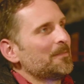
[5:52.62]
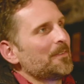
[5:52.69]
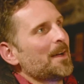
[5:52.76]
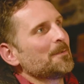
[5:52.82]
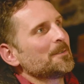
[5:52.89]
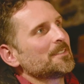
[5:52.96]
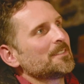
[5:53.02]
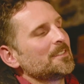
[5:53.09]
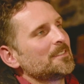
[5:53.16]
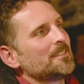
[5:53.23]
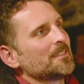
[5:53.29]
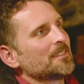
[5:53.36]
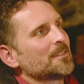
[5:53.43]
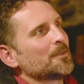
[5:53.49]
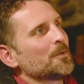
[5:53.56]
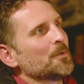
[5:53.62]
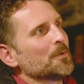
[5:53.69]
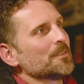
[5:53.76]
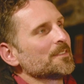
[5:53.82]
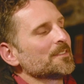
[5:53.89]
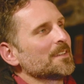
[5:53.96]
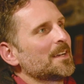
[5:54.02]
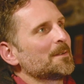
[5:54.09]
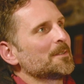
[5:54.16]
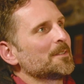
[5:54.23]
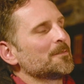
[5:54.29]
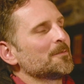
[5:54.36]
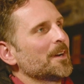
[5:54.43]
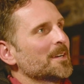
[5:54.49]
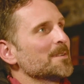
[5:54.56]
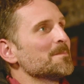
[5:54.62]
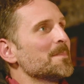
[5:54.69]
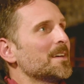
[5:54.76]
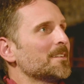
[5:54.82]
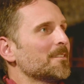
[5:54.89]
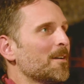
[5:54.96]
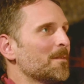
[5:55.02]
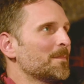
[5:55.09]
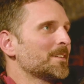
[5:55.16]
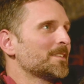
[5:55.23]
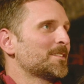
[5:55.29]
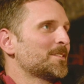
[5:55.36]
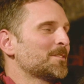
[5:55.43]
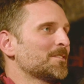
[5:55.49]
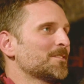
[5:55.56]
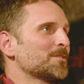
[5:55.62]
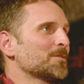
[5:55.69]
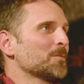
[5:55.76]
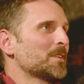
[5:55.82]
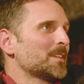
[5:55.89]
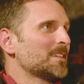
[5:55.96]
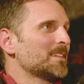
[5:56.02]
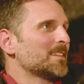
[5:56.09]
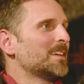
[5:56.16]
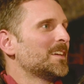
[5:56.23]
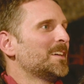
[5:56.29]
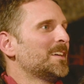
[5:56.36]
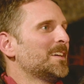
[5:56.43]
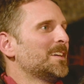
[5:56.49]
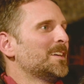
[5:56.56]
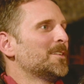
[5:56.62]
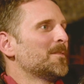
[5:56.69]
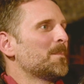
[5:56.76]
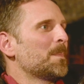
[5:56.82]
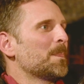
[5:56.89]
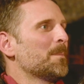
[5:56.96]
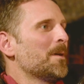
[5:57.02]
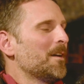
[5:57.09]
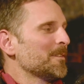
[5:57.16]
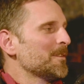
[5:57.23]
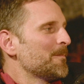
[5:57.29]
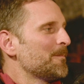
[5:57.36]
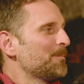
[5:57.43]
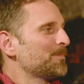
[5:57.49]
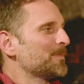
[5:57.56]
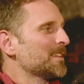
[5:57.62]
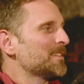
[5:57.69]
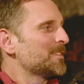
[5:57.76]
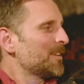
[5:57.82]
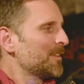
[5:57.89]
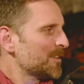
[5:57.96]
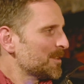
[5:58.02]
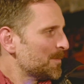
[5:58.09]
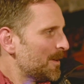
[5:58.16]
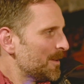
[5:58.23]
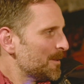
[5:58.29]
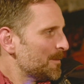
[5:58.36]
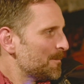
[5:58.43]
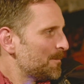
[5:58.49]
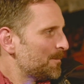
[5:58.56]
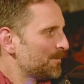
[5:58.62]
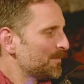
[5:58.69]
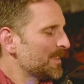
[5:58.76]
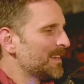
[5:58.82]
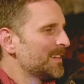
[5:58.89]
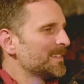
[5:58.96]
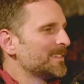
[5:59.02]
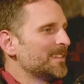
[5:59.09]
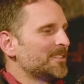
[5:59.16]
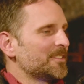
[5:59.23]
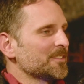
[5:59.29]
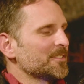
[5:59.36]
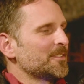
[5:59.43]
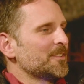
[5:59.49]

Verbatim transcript: I was teaching a course, I would recommend all my students read Polyp, Asterios Polyp. Yeah just to